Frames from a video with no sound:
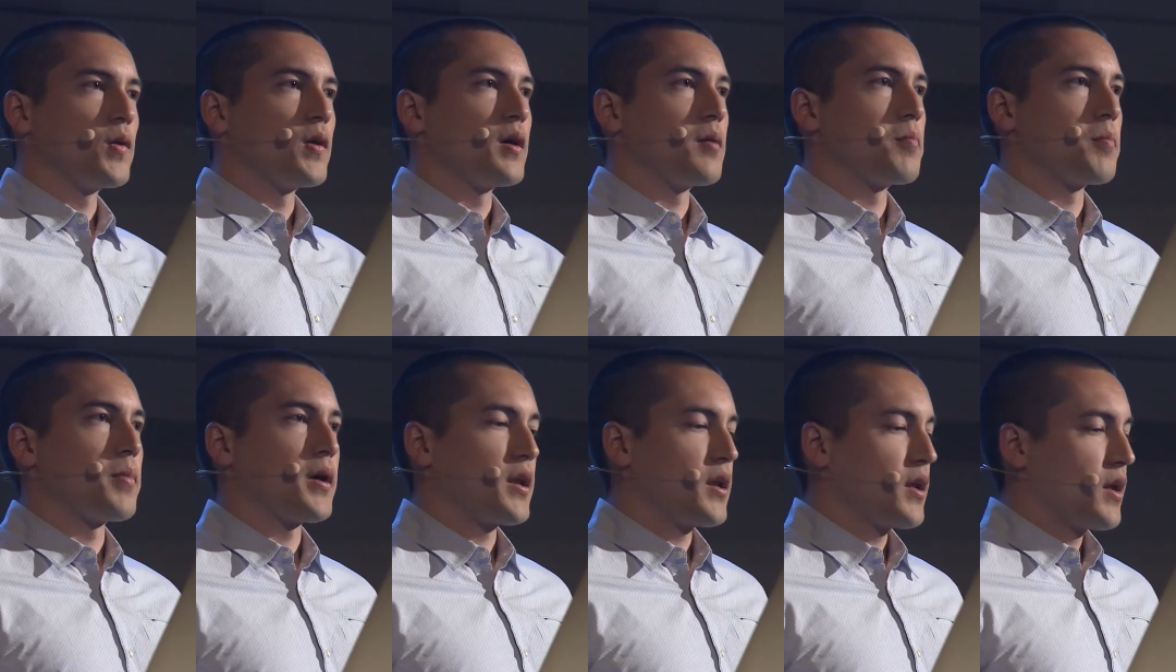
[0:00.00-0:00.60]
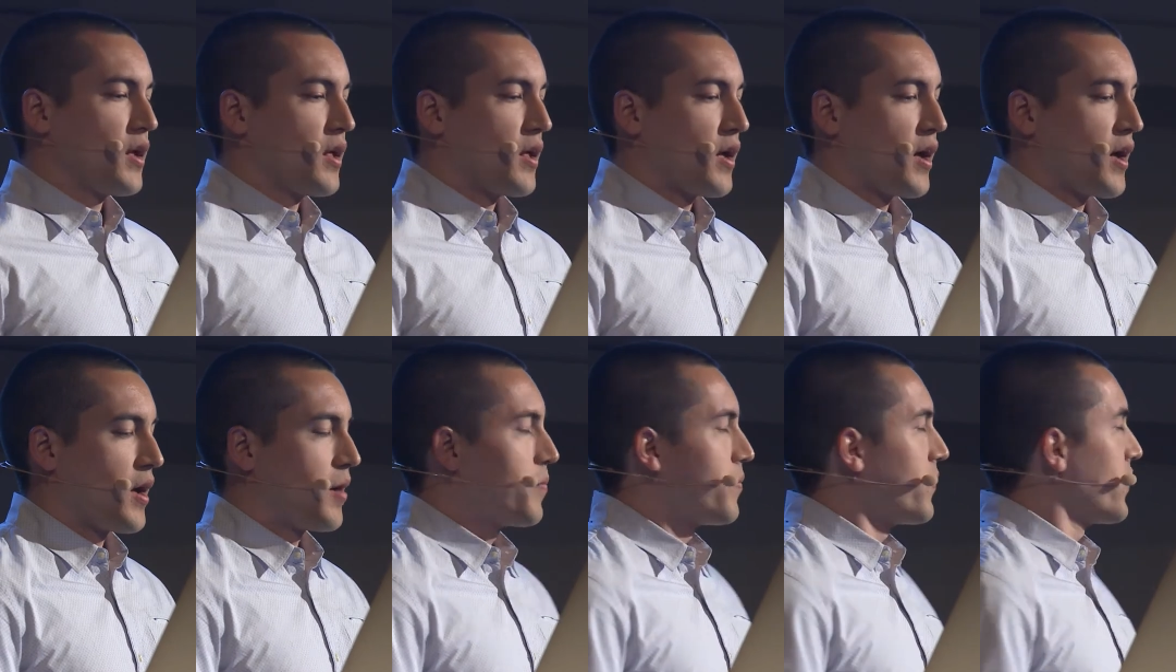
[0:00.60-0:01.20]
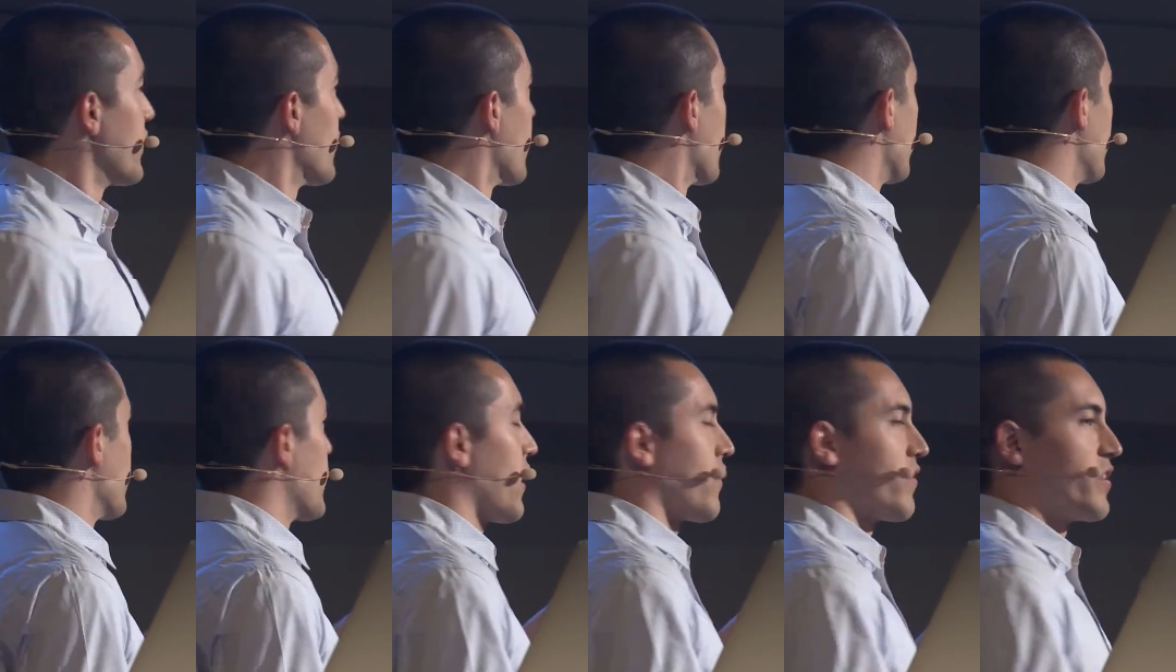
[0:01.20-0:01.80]
it, but um, you know,
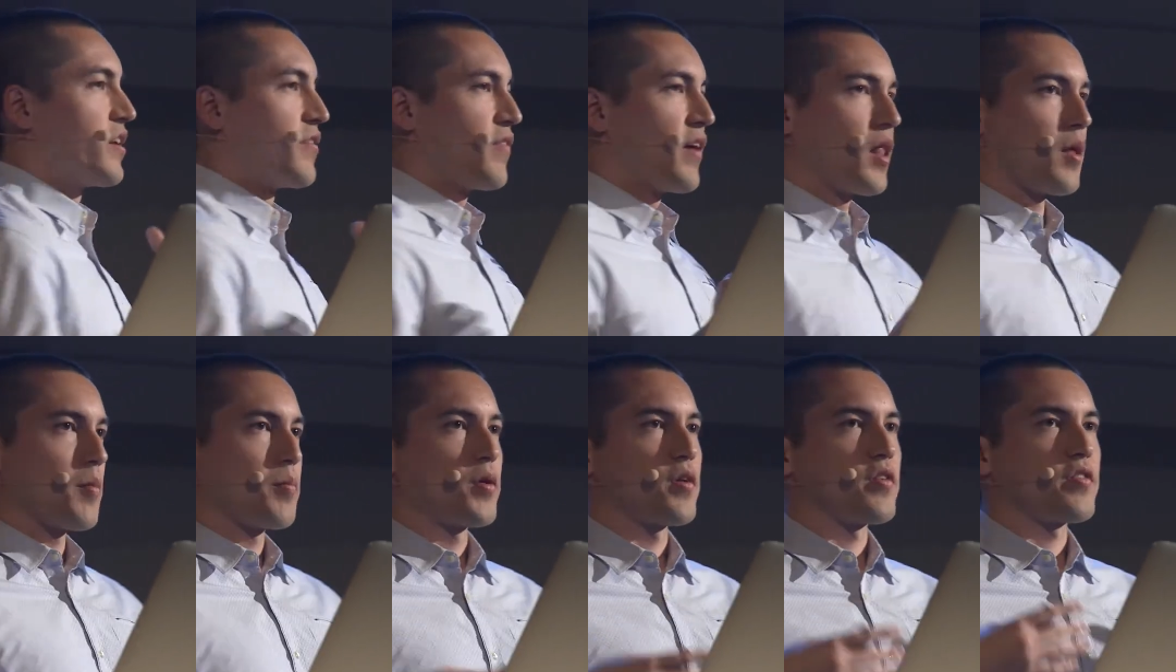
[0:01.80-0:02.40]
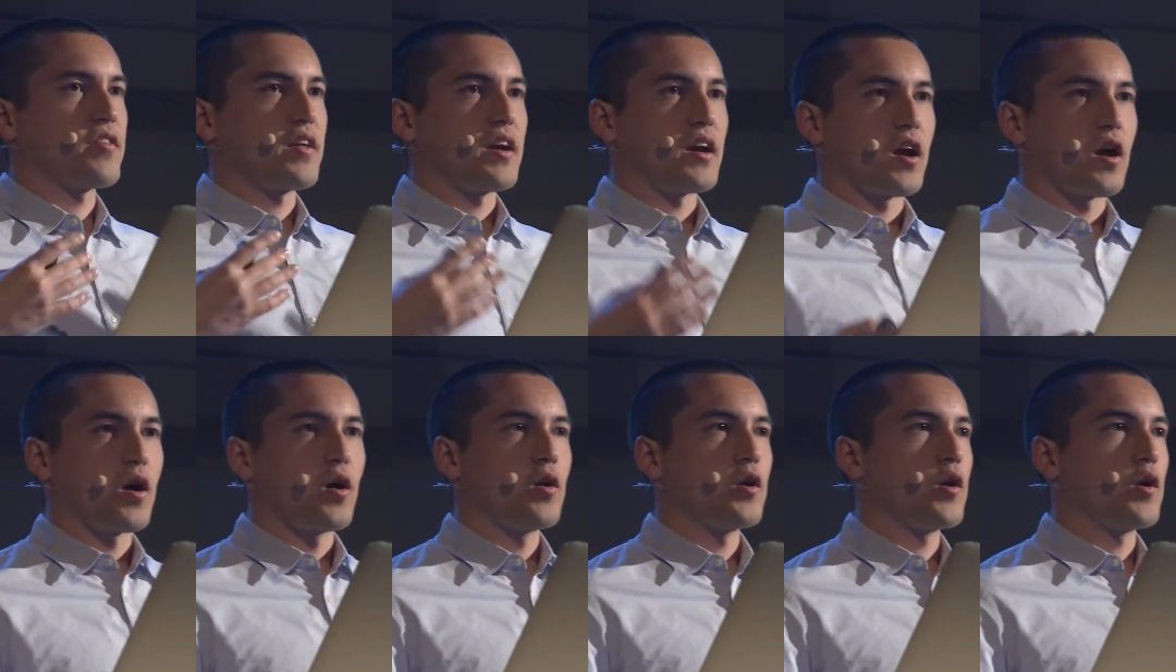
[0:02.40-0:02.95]
you have the developers, they code,